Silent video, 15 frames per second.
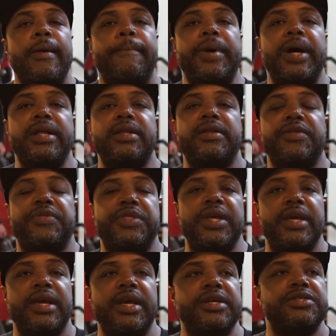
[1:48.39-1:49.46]
But the
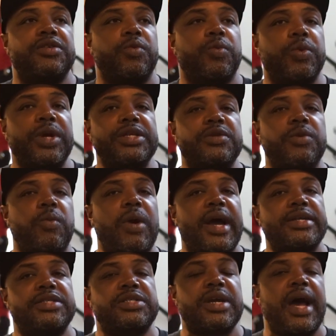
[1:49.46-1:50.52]
thing is, the reason
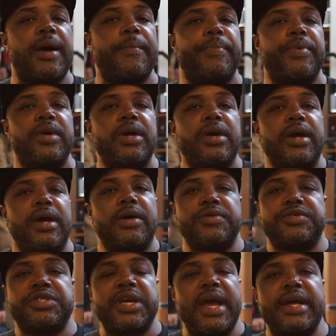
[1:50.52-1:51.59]
why Chop or
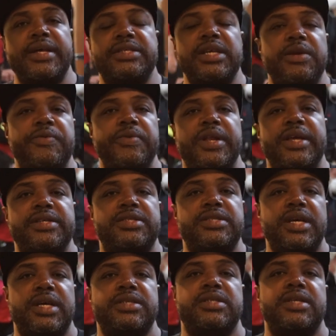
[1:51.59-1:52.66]
Chaz even
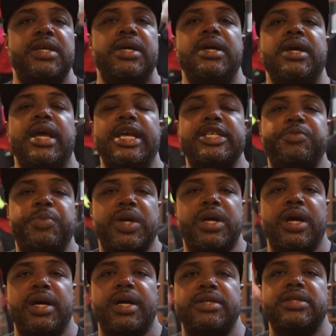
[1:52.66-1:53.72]
exists is
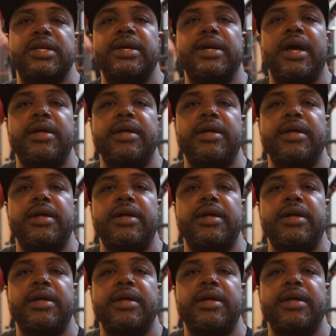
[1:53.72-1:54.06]
because